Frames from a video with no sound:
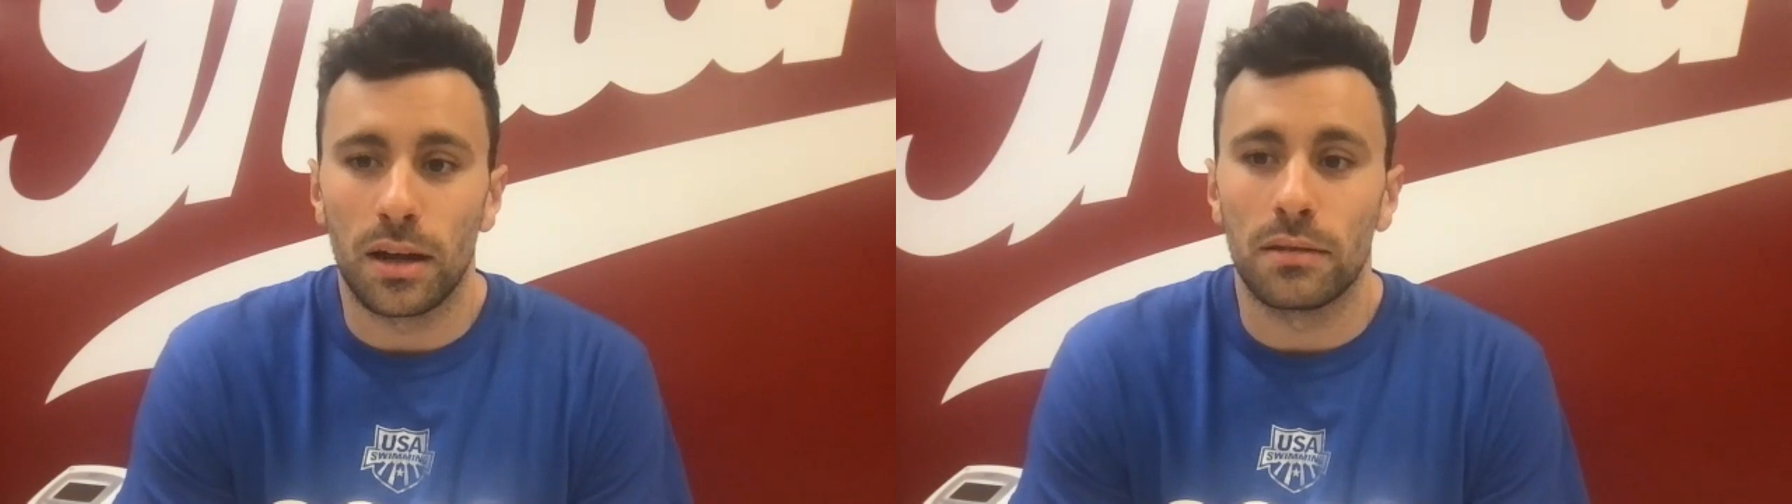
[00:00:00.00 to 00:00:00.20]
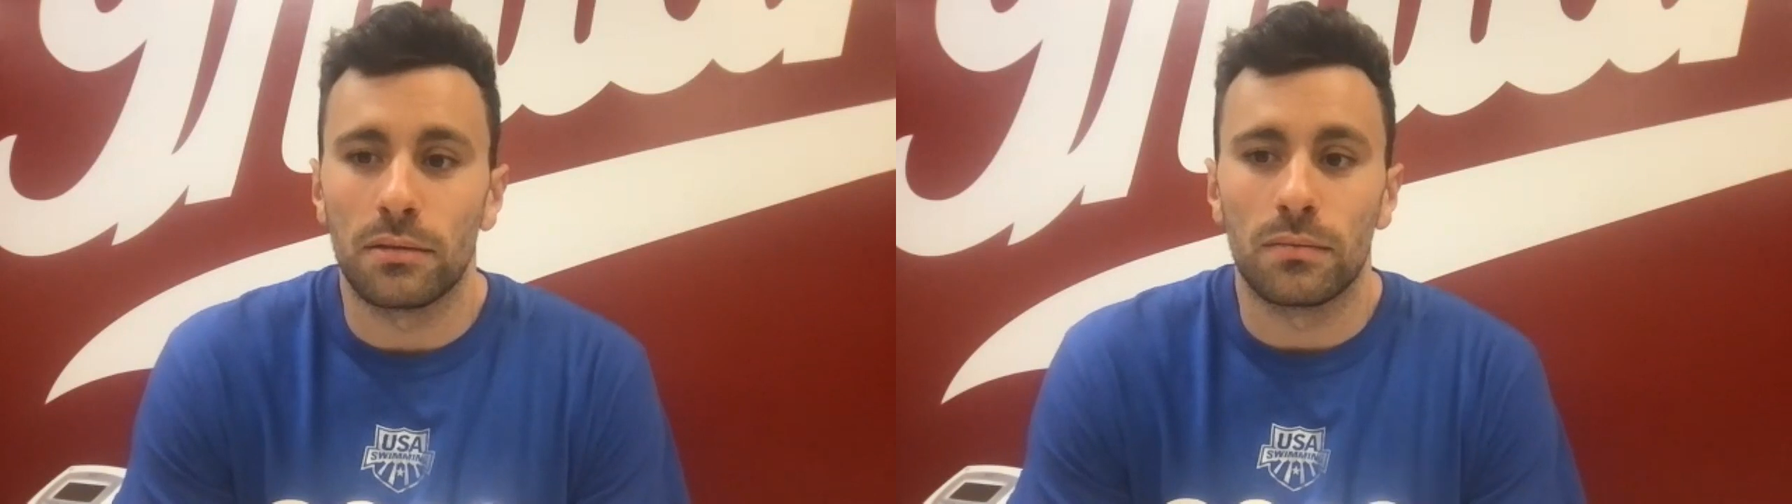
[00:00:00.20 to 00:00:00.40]

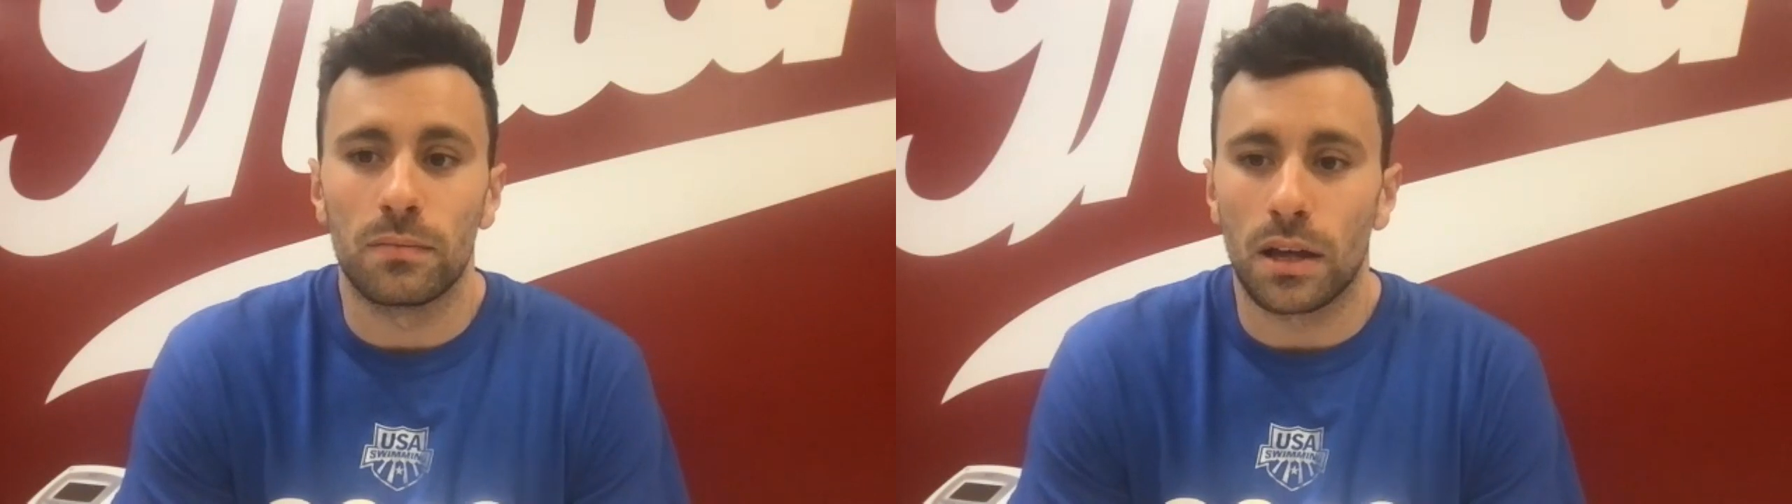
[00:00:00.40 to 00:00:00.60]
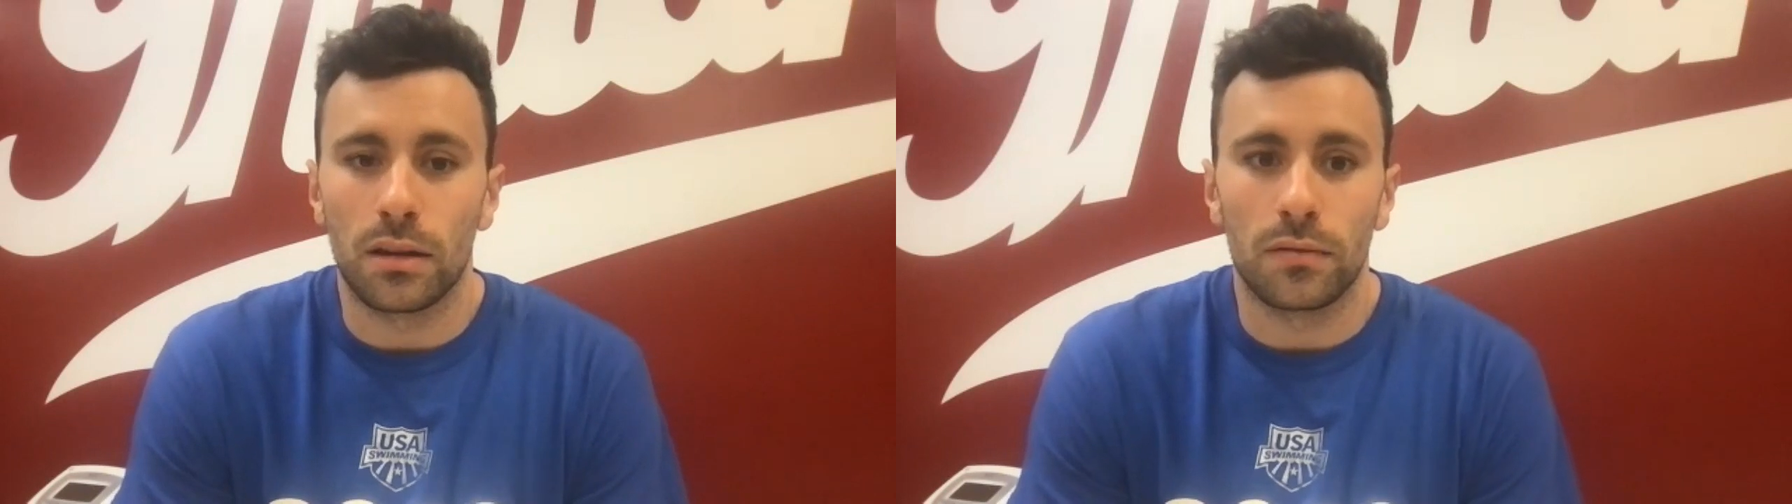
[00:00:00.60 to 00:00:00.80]
i
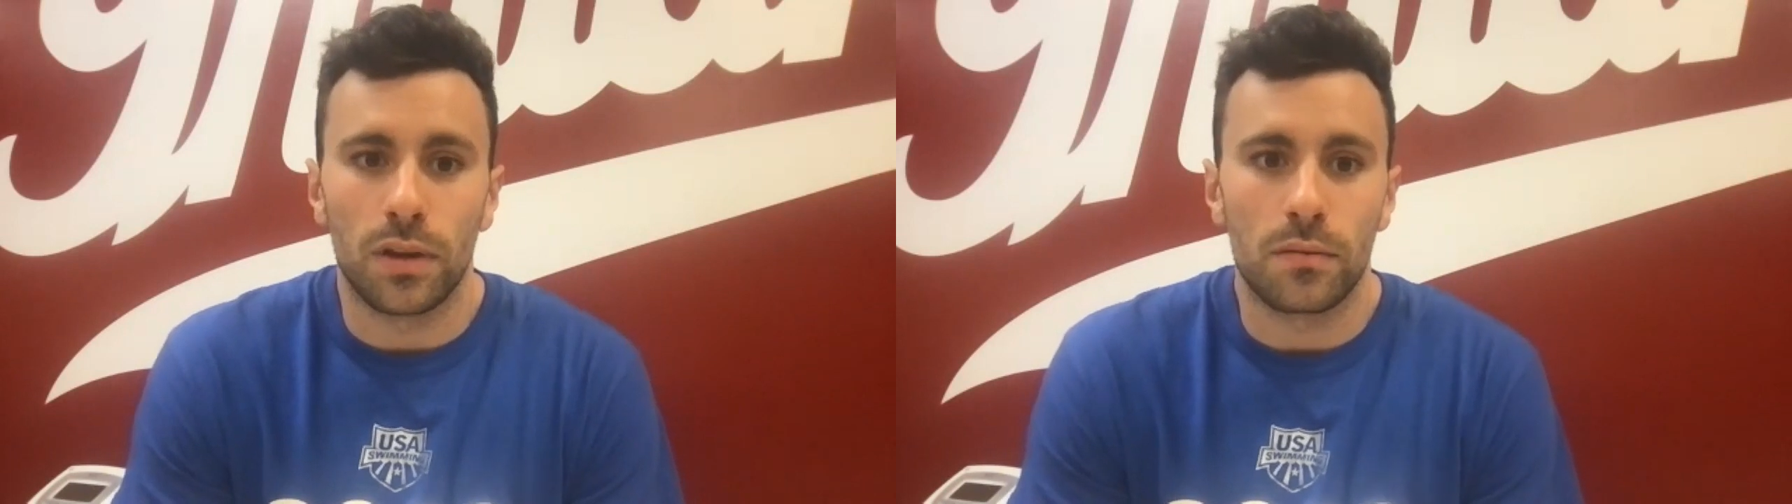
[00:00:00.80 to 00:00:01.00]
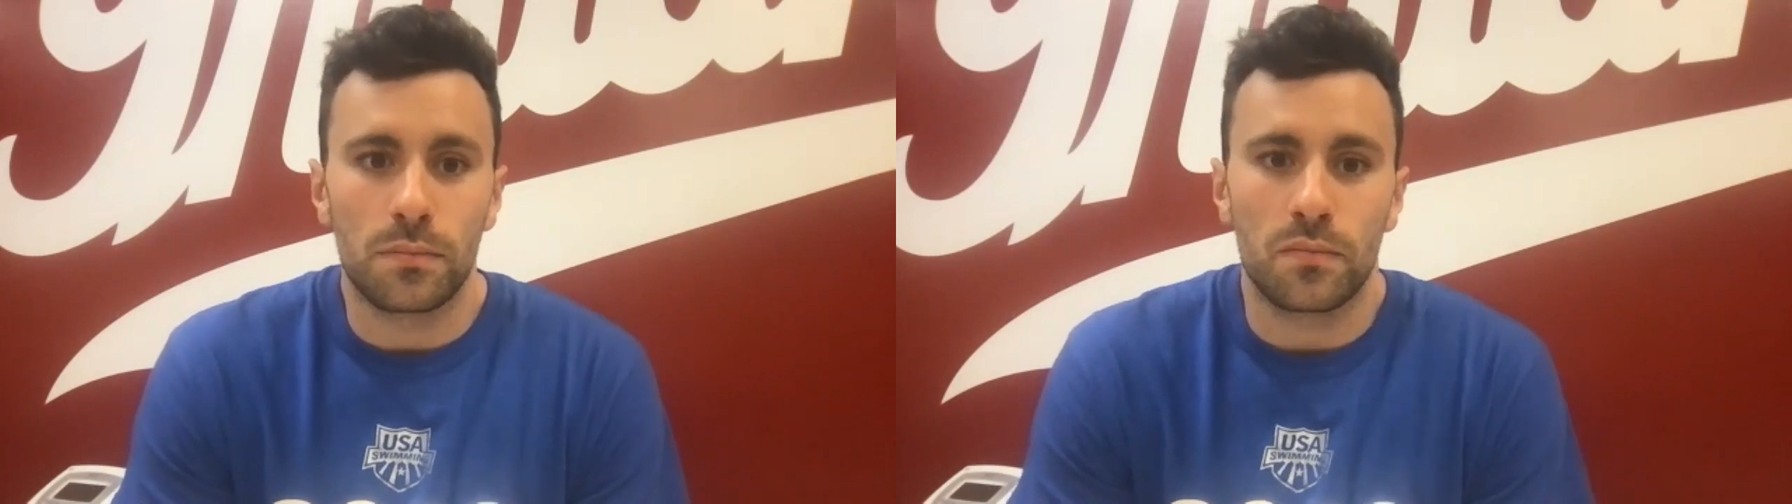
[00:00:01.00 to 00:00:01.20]
i loved it